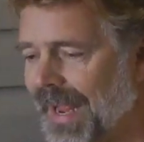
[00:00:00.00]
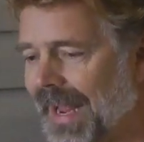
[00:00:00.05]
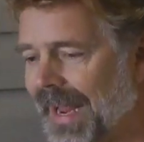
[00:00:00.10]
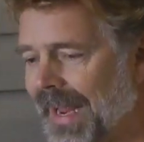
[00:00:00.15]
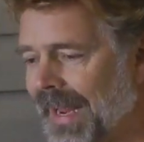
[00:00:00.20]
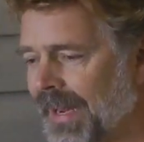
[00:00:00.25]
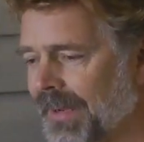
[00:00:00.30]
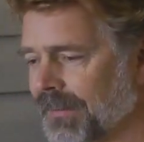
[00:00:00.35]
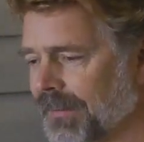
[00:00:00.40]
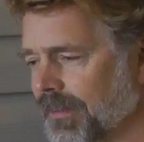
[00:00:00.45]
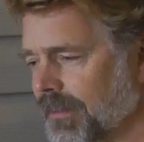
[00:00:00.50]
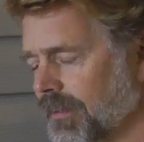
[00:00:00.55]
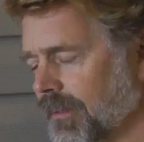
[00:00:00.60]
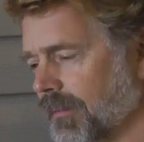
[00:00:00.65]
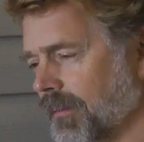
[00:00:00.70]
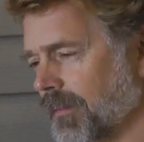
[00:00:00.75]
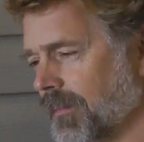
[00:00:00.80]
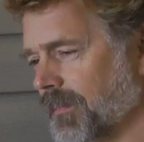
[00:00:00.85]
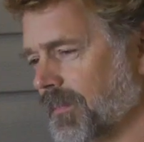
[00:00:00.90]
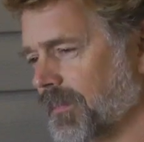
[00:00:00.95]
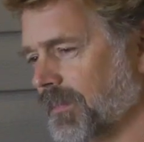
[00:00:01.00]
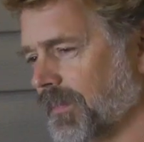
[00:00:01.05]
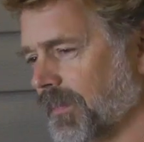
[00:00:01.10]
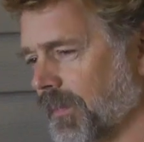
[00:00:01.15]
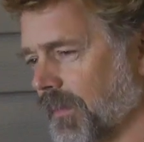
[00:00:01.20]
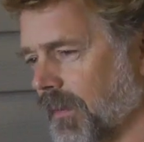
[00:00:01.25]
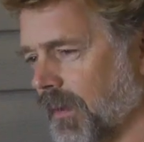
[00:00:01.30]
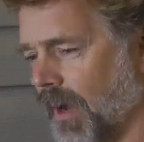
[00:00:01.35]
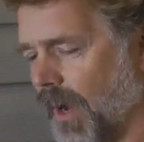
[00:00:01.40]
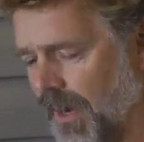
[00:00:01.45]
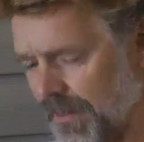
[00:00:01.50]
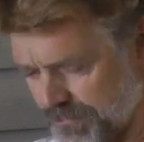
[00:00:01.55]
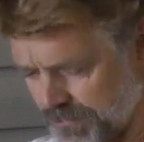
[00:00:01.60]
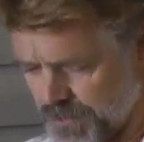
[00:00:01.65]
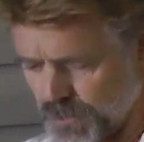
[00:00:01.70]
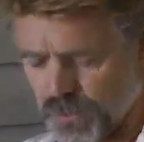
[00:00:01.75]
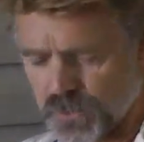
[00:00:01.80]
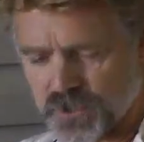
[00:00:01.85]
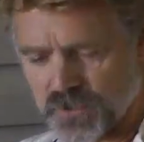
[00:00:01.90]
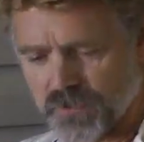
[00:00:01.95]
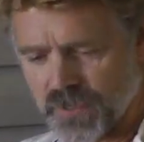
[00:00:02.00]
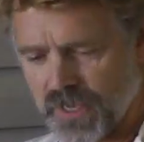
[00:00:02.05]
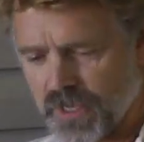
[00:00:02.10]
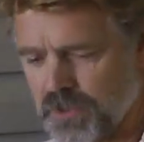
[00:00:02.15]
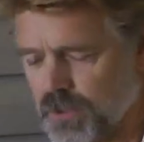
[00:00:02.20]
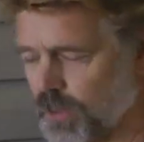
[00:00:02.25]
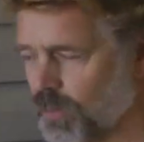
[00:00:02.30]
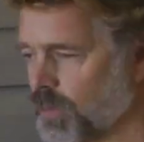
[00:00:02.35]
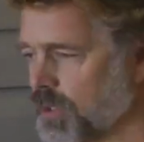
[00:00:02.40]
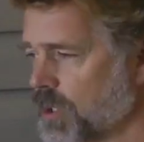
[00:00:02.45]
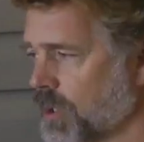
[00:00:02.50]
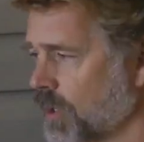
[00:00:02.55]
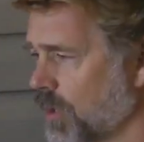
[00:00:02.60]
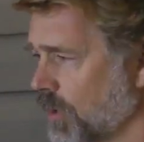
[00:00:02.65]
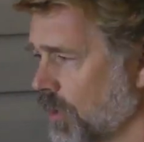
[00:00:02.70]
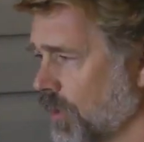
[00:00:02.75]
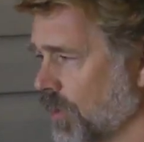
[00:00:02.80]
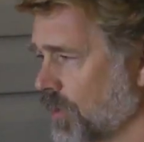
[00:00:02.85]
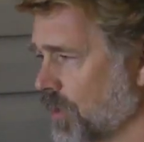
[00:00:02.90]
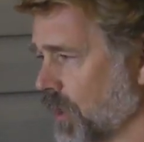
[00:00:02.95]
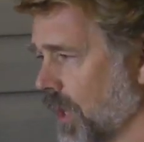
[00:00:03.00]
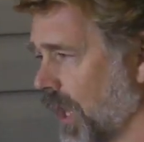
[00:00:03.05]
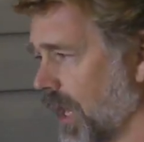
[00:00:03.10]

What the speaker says: And Dukes of Hazzard was huge.